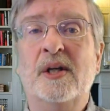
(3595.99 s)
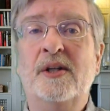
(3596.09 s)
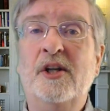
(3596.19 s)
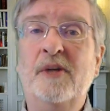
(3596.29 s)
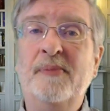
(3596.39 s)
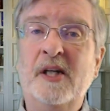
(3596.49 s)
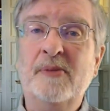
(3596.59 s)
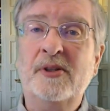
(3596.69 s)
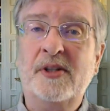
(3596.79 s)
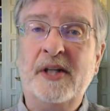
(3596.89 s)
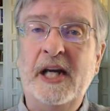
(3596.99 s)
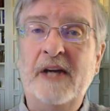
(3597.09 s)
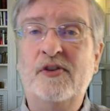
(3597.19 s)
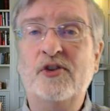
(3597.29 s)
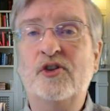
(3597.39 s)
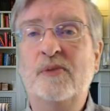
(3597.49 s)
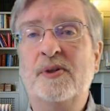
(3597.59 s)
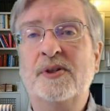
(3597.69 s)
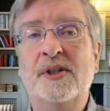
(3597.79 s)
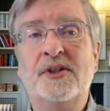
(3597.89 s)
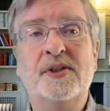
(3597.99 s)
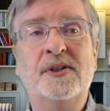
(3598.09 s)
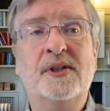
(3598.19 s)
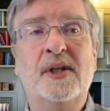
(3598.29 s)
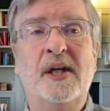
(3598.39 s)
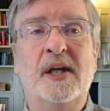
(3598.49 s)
Then you become a slave to superstitions